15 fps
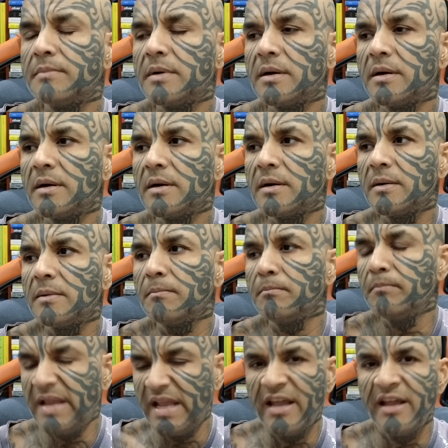uh,
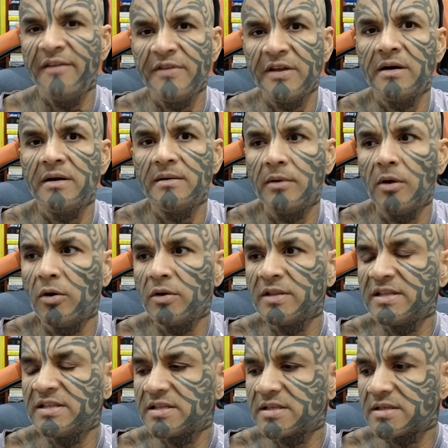behavior or
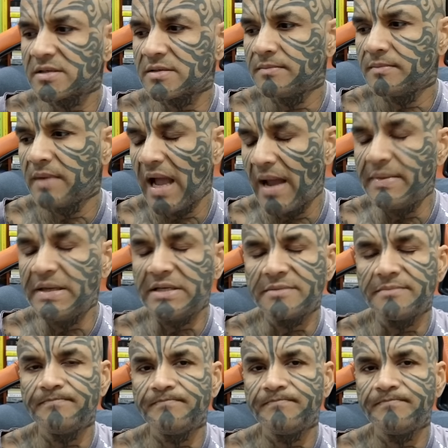this habit